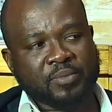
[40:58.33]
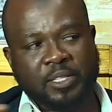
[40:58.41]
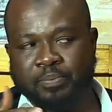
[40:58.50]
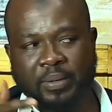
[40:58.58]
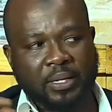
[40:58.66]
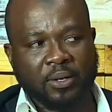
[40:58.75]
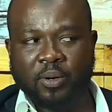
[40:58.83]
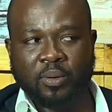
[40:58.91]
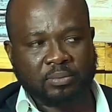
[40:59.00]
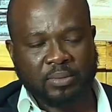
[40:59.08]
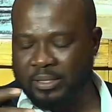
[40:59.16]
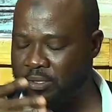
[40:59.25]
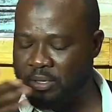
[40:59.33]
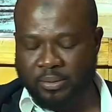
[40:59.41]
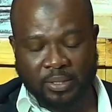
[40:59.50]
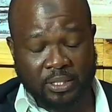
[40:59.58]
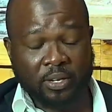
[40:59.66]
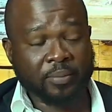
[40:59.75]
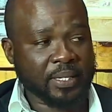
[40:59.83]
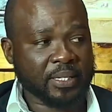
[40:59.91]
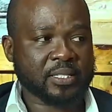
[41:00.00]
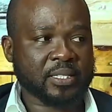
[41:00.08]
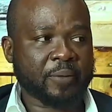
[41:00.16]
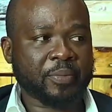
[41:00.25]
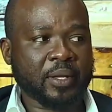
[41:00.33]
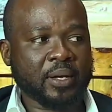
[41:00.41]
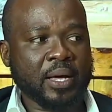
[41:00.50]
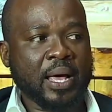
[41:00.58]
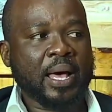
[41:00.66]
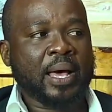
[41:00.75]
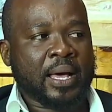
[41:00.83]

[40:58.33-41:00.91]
Depending on it all means the same thing.